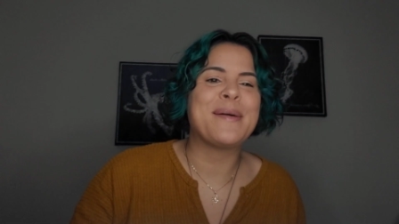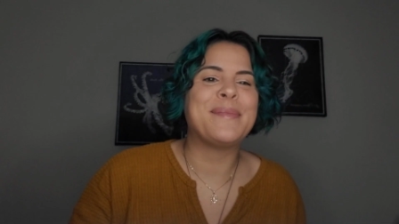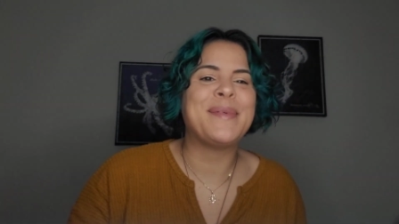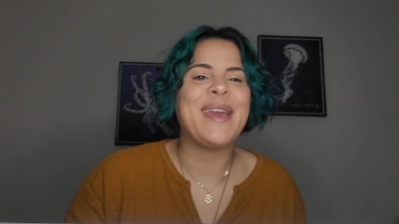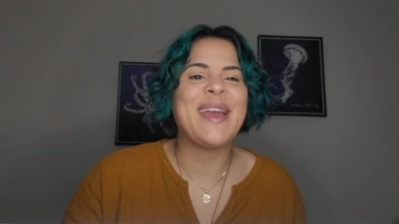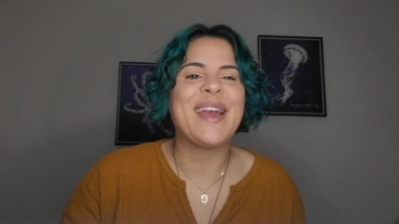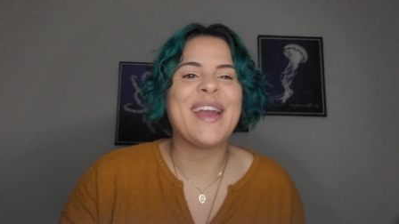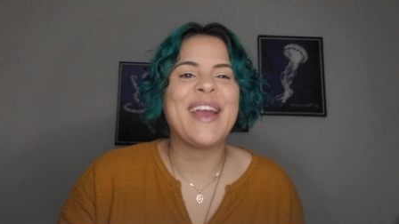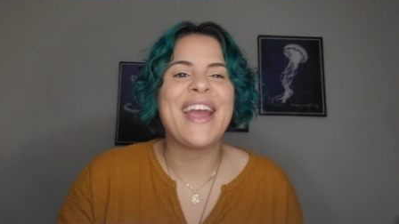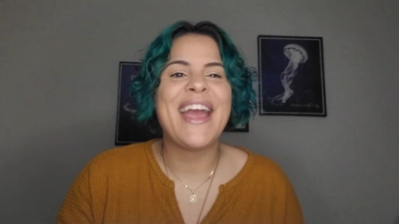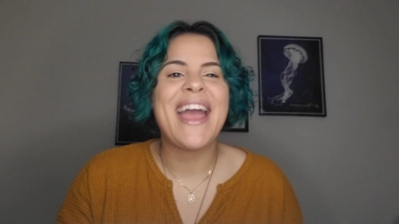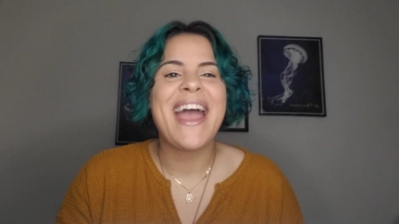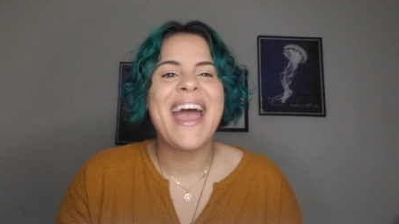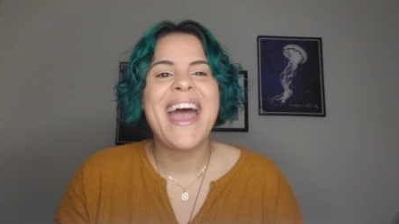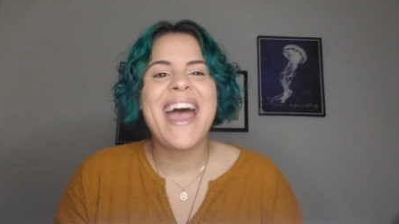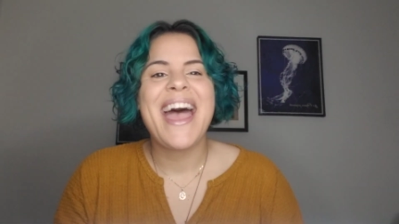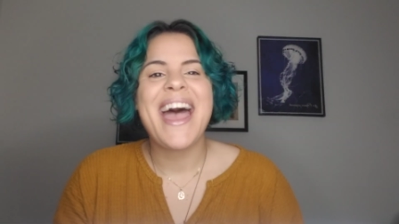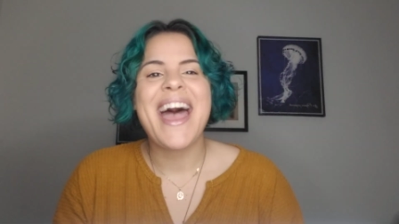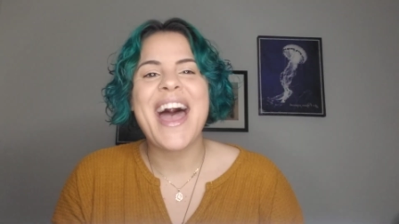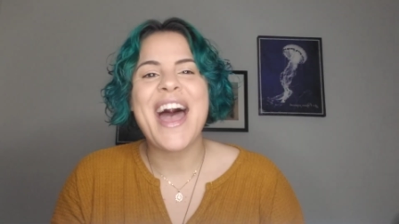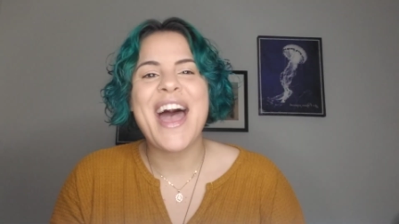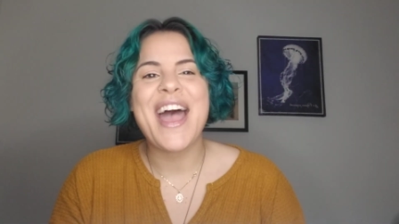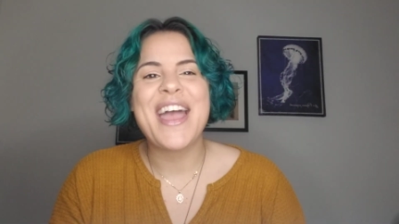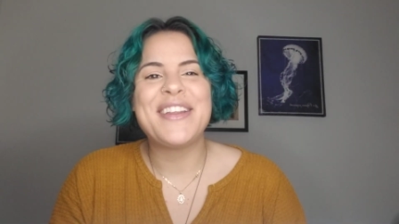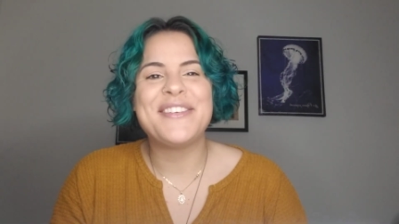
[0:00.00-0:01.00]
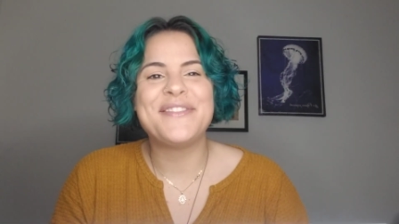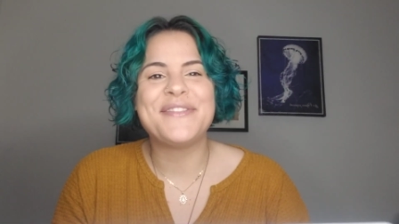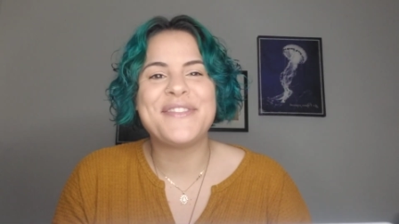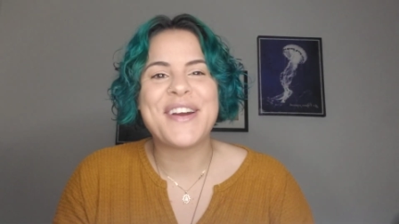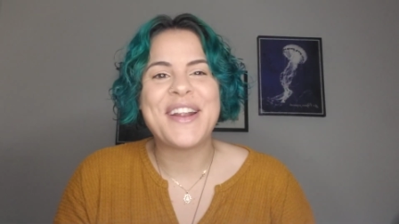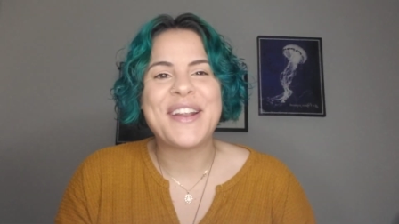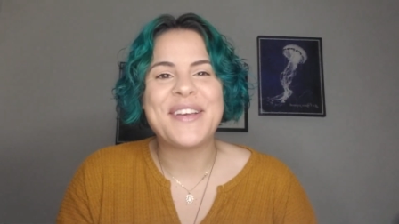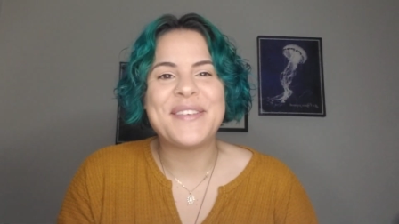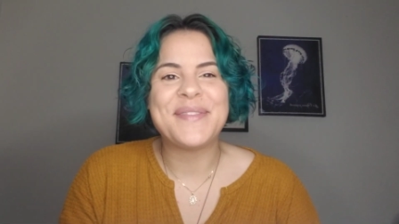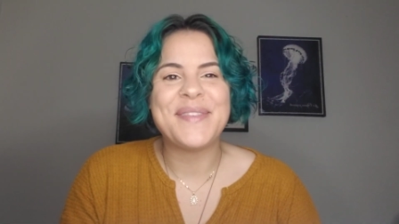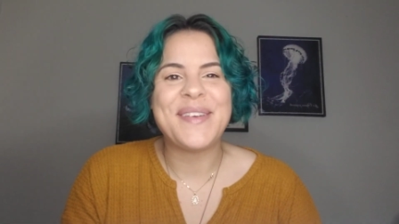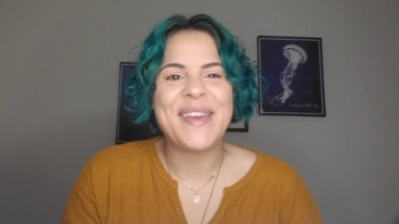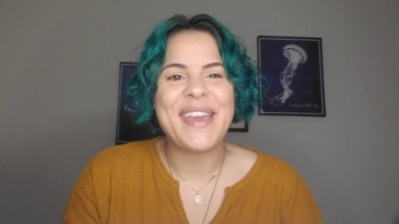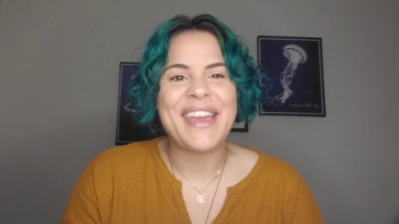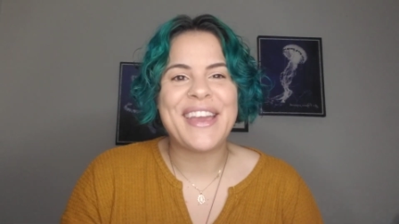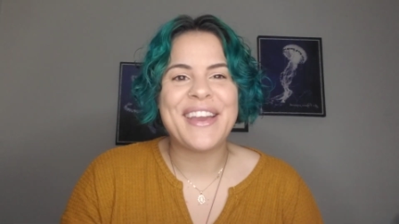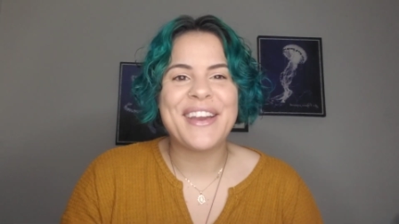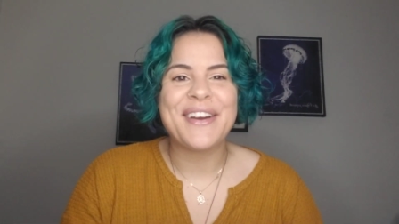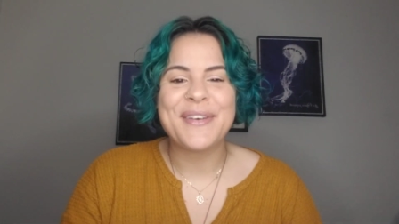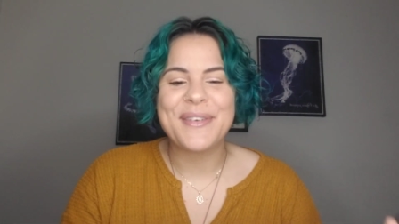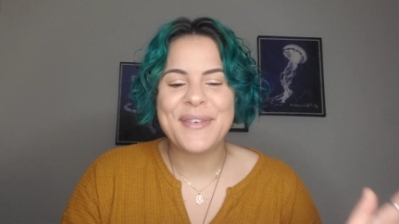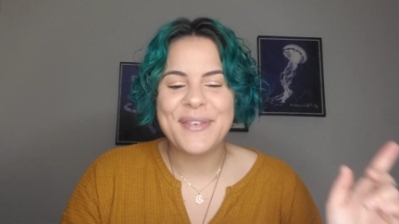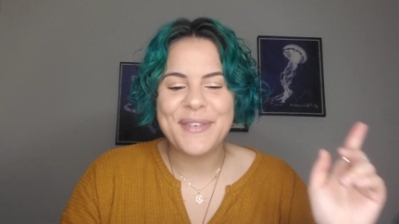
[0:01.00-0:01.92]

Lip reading: here in front of me